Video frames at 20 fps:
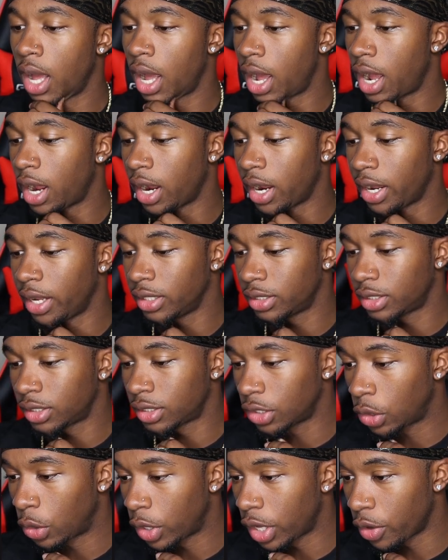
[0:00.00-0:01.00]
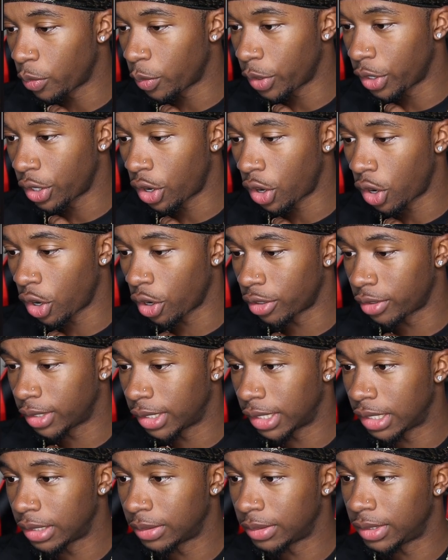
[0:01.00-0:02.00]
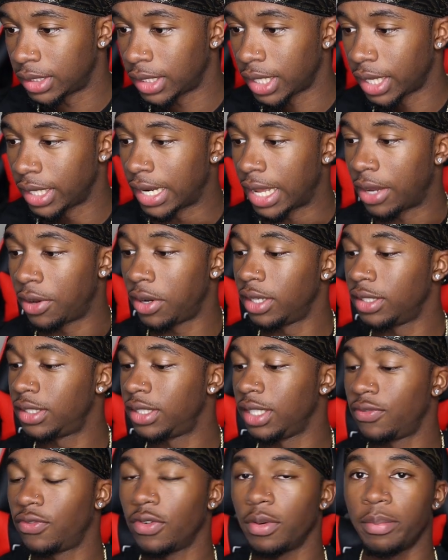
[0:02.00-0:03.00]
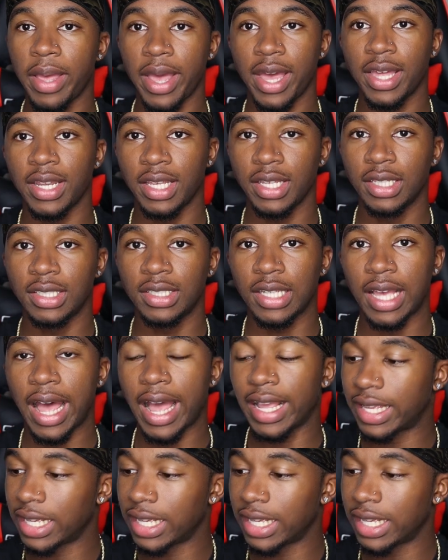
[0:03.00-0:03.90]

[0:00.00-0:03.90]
All right, so here we are. Now I'm saying, now hunting for baddies, I